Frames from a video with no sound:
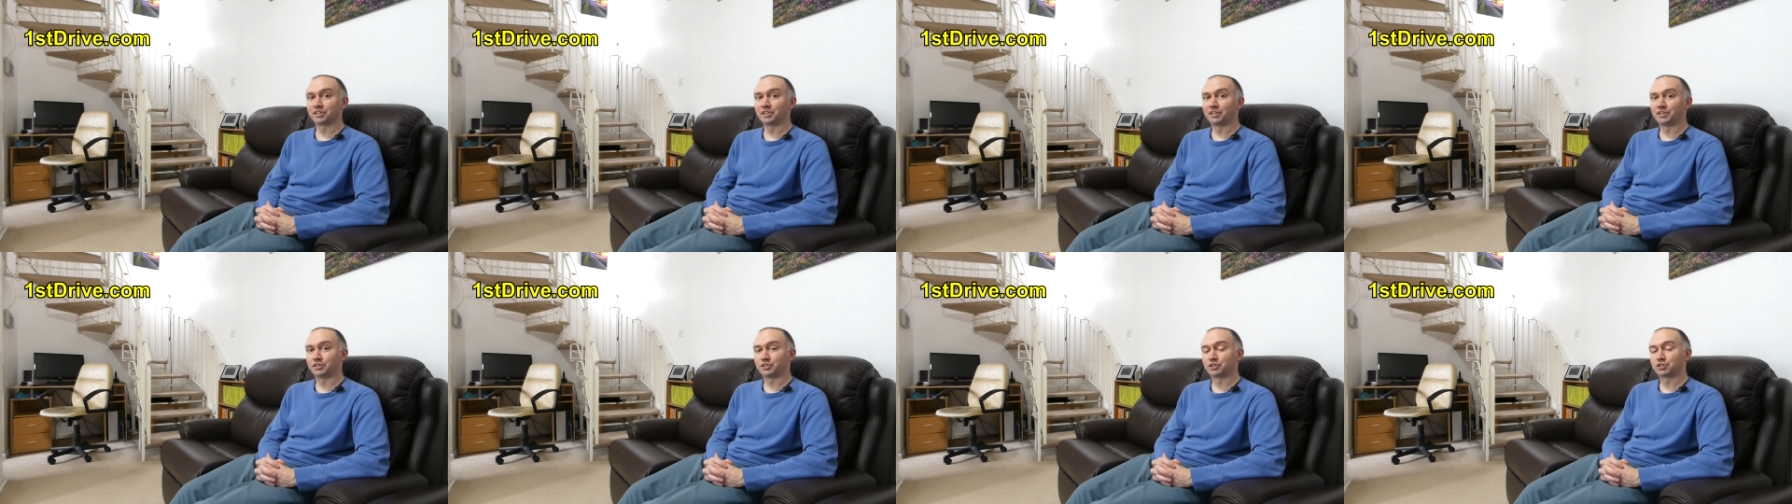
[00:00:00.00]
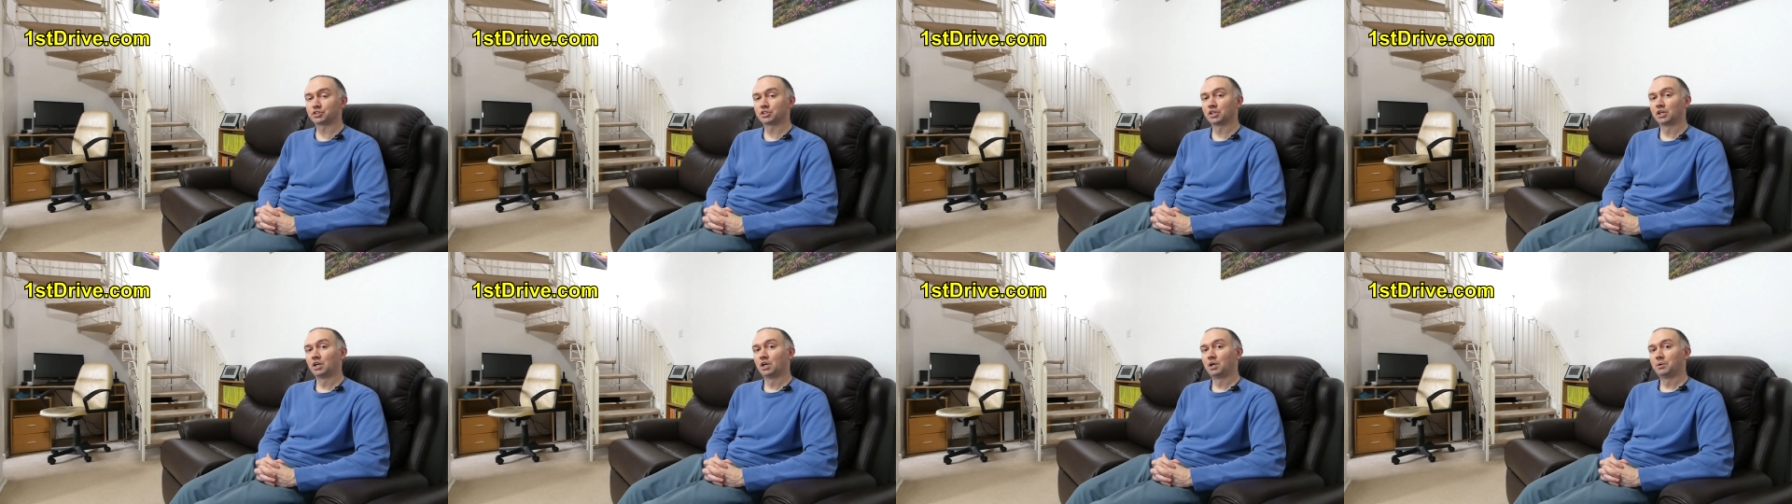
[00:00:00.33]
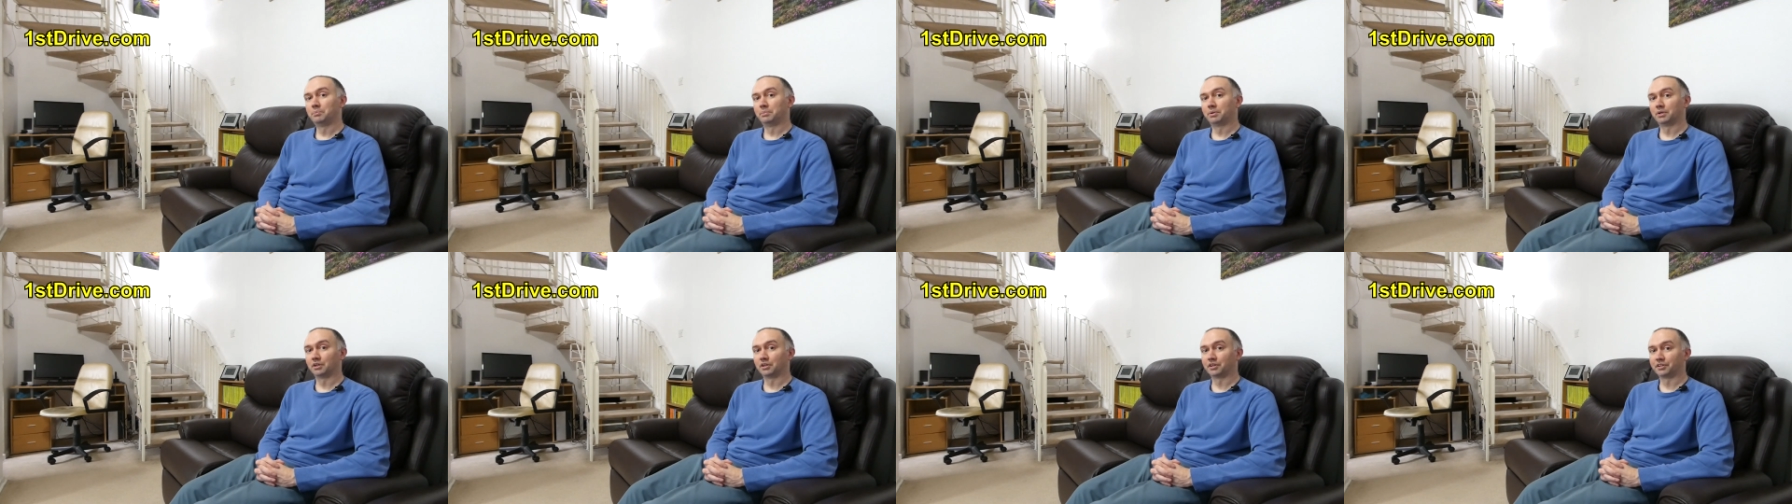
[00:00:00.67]
each
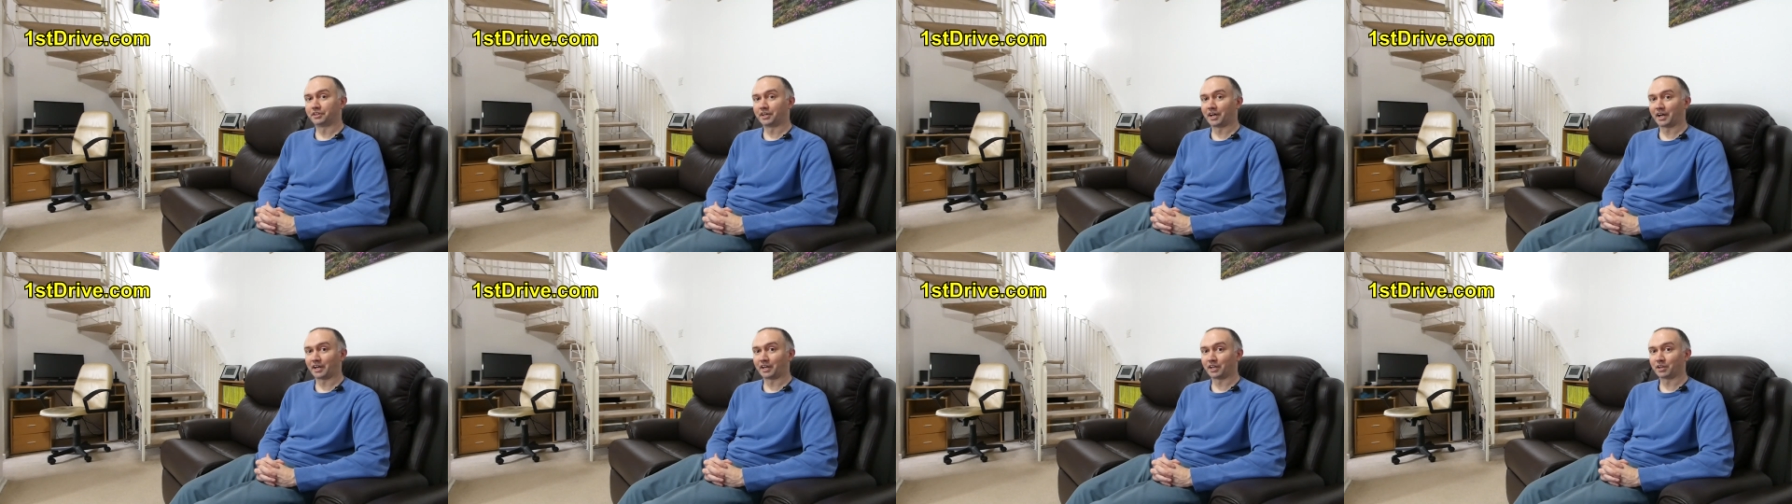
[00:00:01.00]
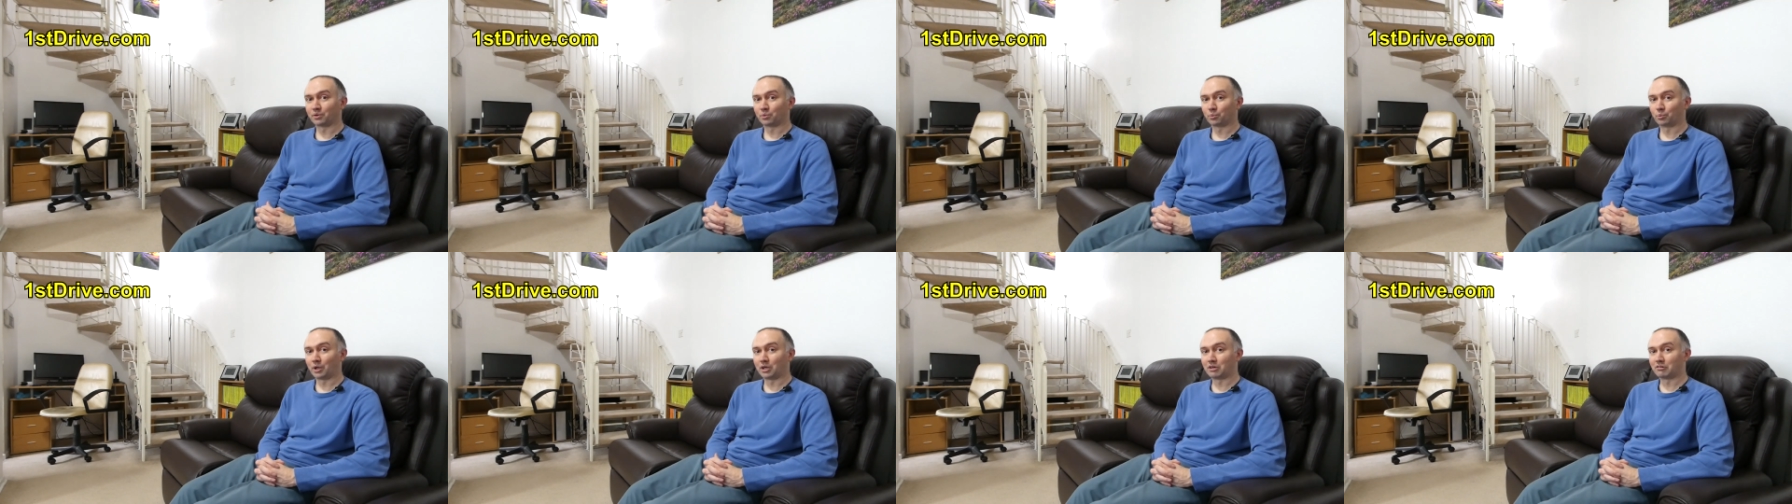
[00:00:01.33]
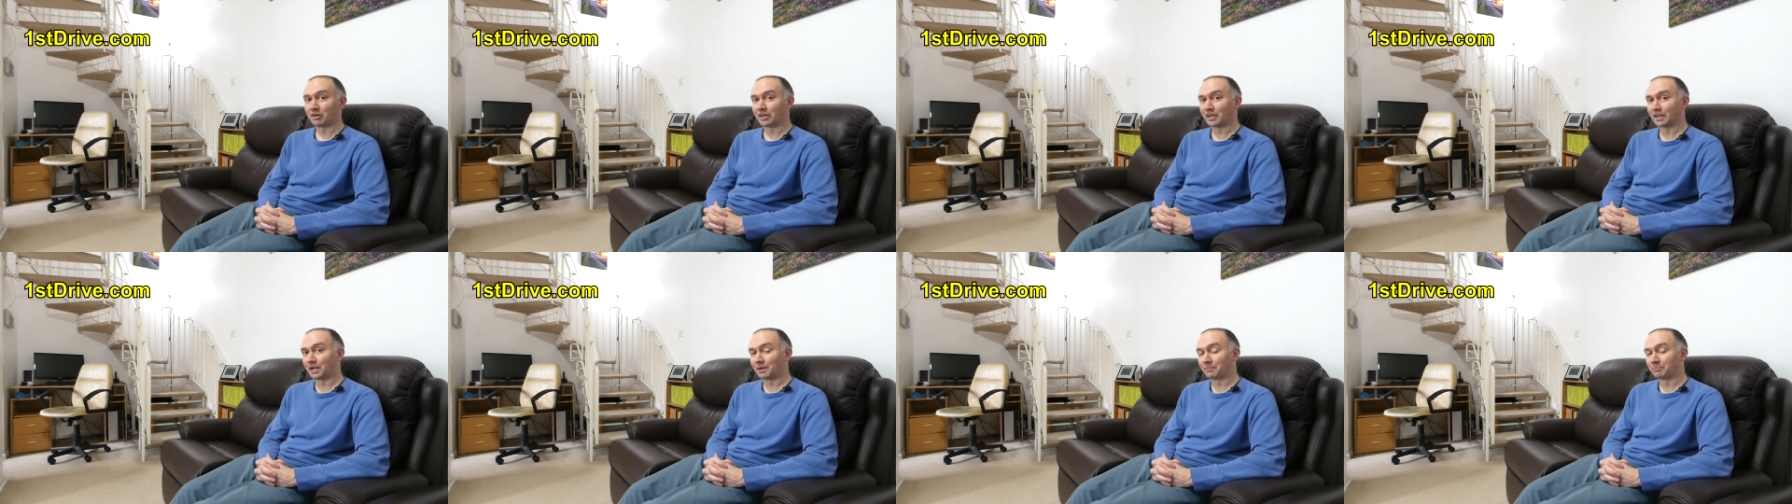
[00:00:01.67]
per day where
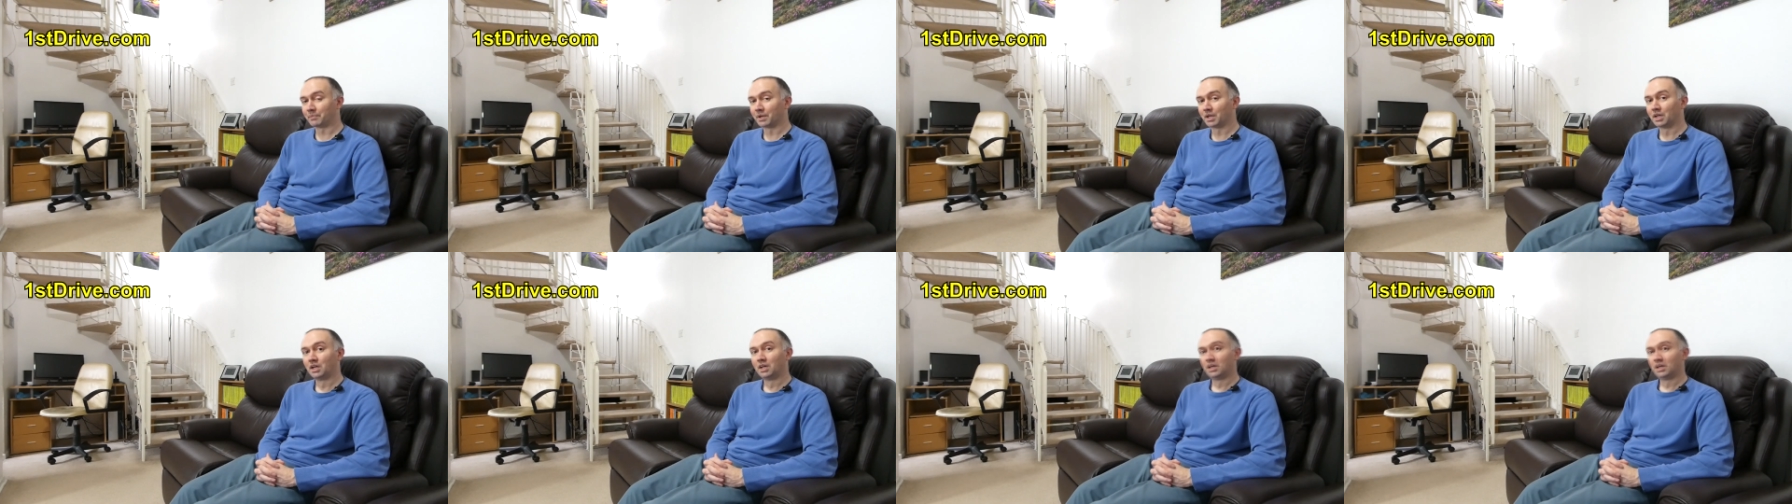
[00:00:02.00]
I am.